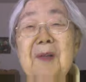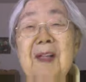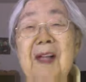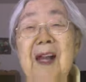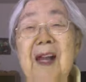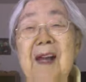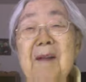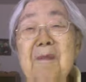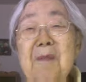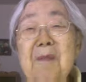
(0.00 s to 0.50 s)

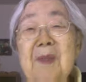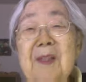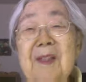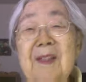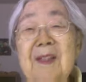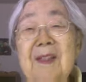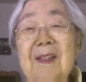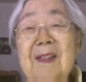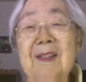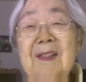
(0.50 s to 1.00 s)

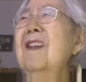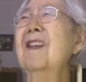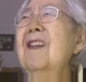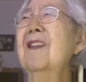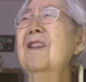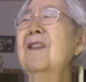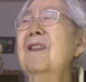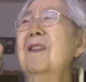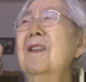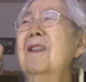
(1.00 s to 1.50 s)
happens.
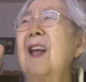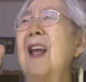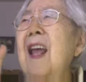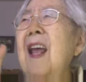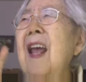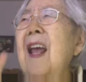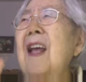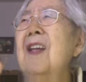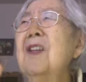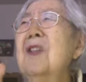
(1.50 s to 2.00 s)
The
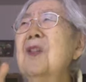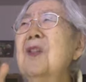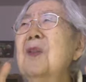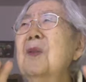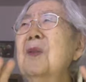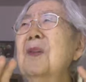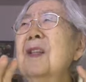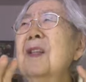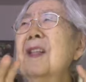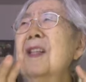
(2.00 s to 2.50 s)
actual